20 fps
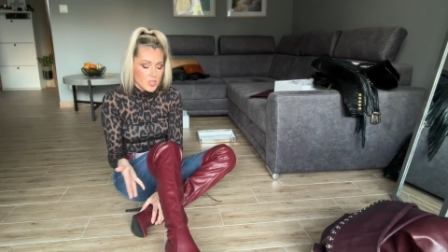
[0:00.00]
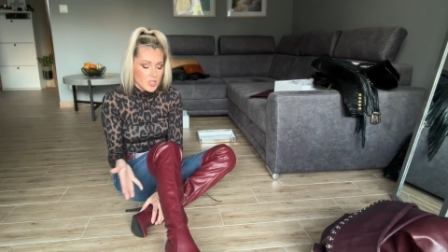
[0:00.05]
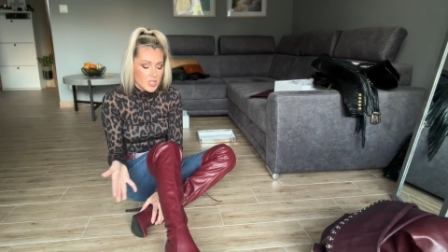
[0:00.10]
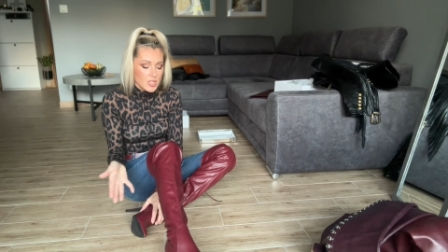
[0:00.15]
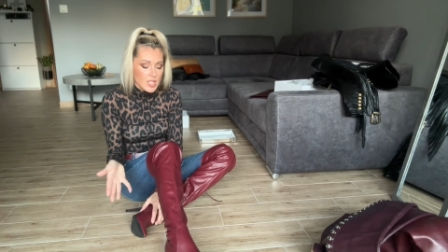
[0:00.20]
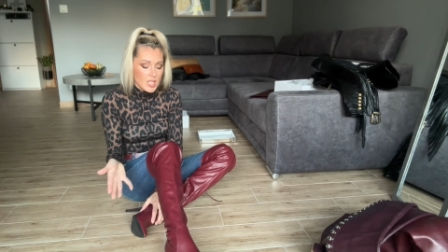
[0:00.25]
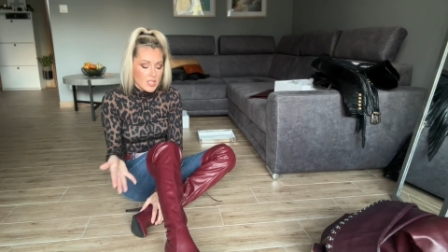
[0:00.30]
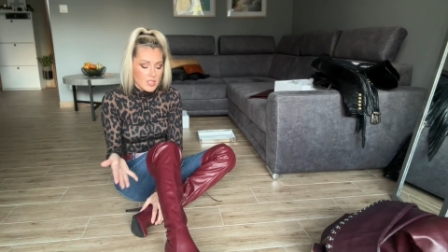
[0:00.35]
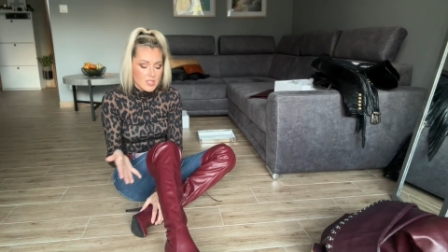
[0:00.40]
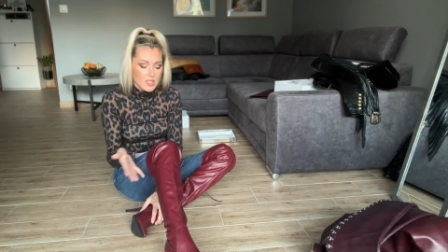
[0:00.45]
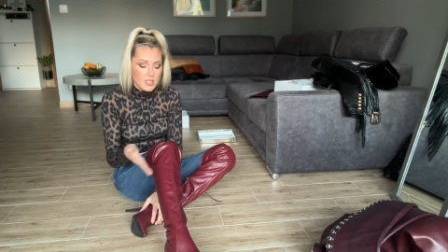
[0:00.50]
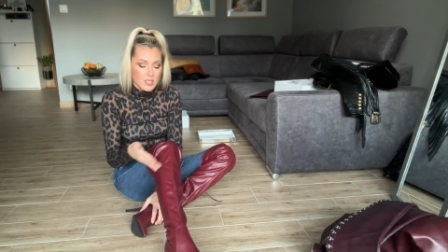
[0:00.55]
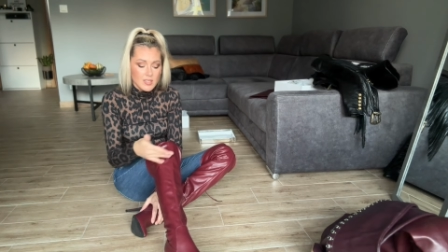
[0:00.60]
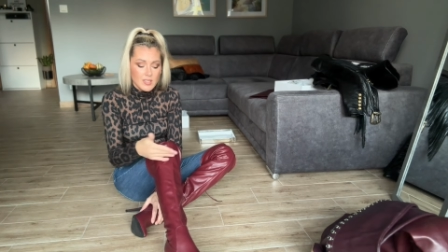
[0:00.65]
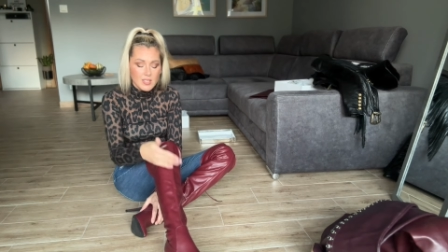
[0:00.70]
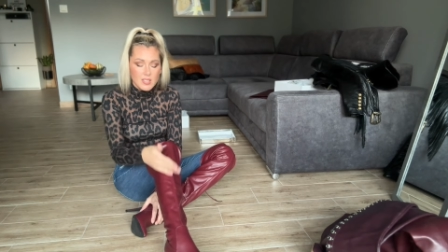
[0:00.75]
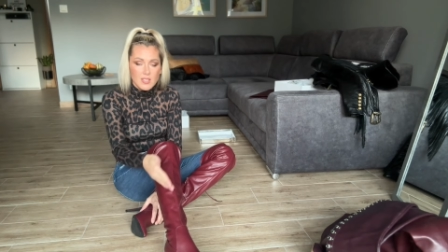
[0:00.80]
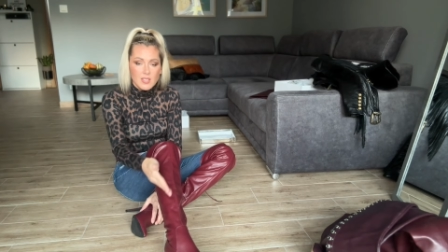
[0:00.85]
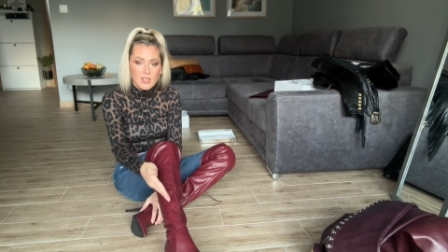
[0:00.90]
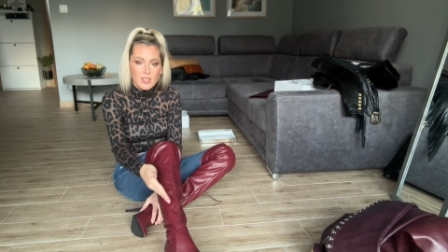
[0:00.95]
just
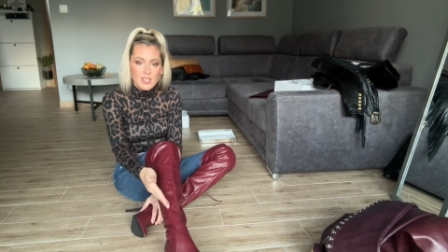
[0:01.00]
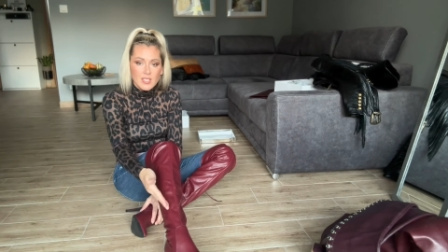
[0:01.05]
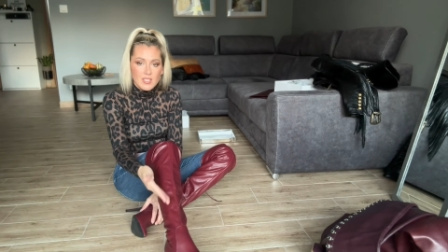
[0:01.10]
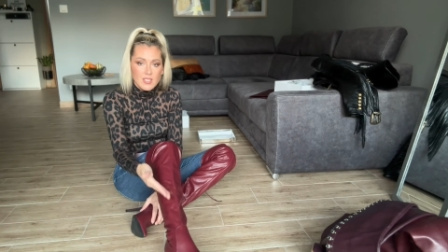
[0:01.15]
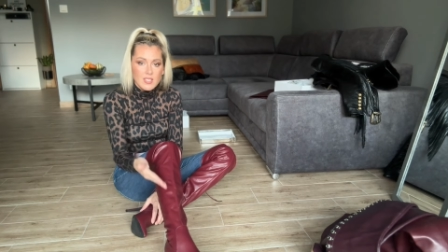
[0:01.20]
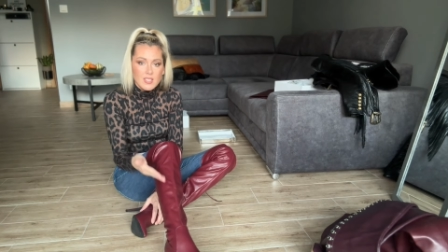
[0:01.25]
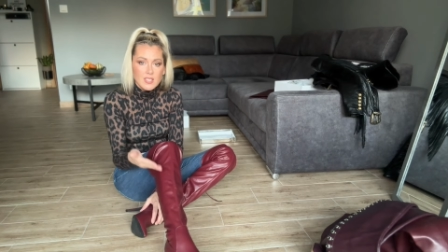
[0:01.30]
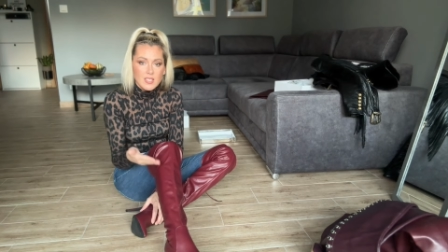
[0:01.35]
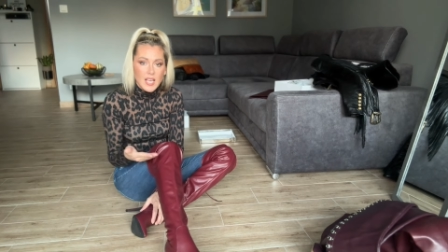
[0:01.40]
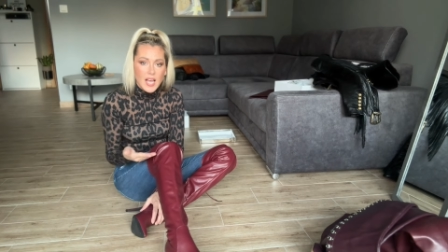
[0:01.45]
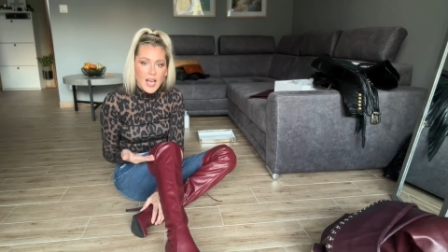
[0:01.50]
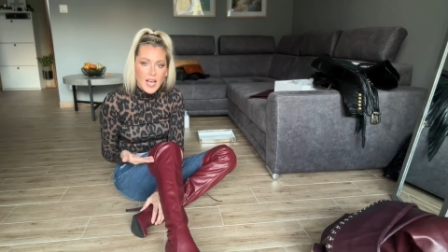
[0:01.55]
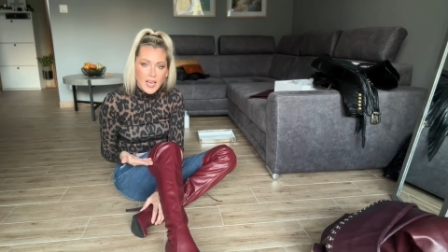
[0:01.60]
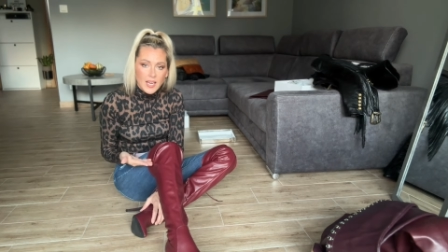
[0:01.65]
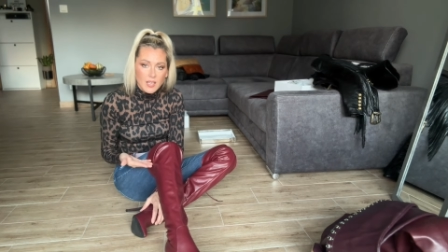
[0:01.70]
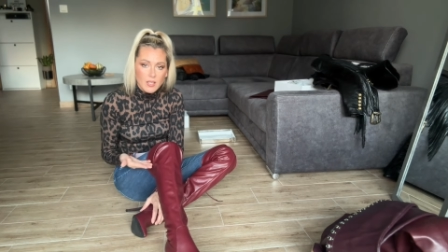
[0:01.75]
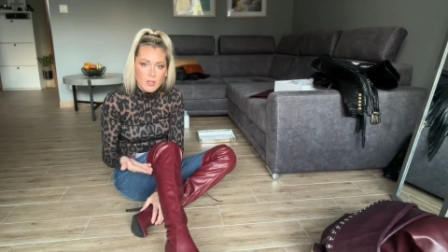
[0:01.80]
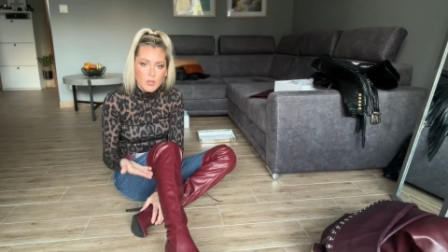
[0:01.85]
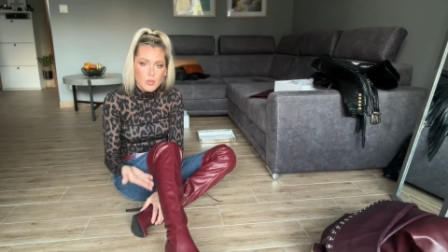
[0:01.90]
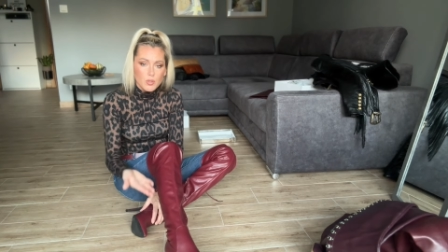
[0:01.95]
this this
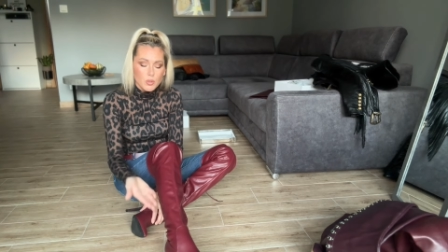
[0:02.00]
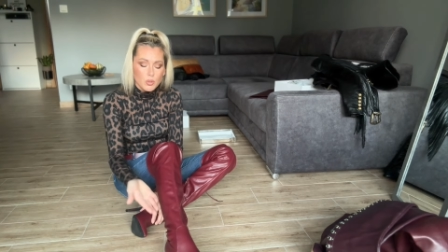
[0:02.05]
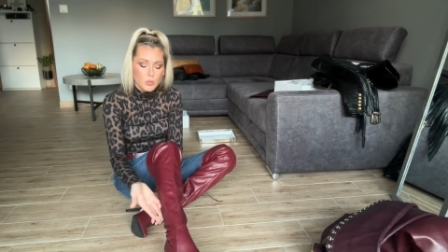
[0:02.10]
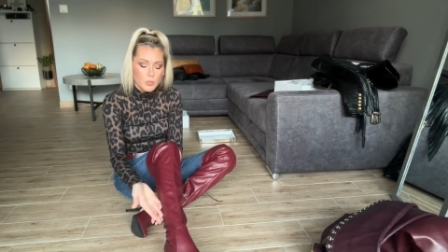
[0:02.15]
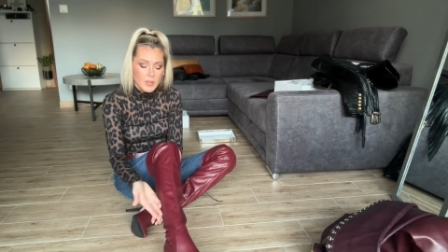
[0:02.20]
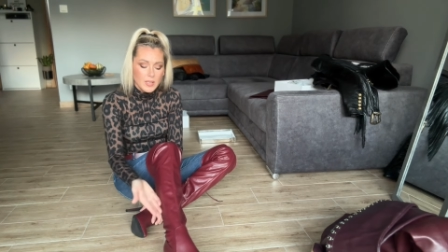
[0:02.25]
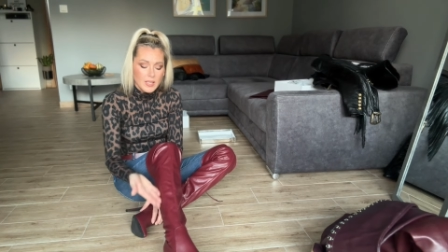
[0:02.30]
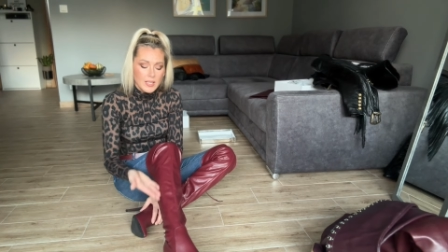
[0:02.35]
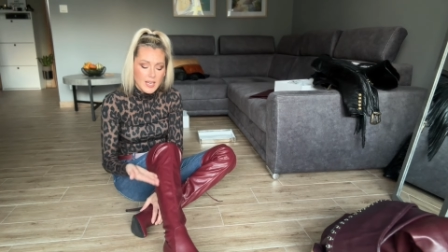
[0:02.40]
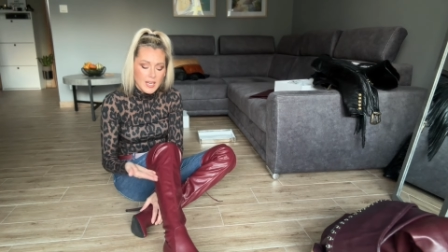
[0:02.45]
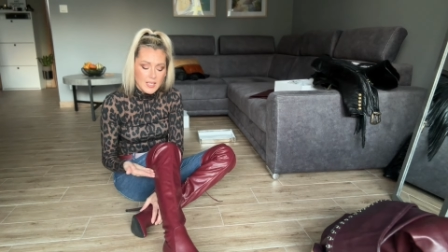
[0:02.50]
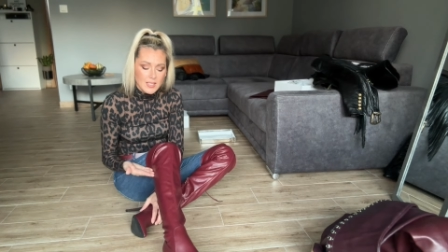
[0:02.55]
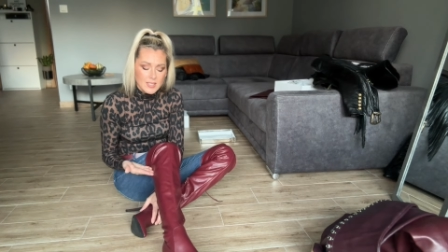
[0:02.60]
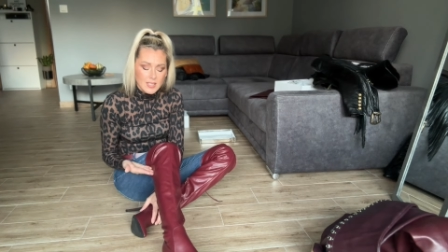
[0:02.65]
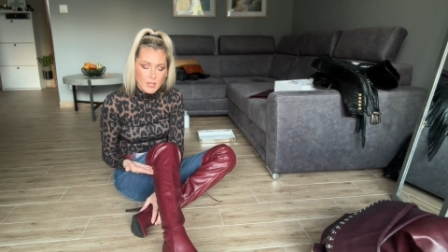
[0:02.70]
style should be nice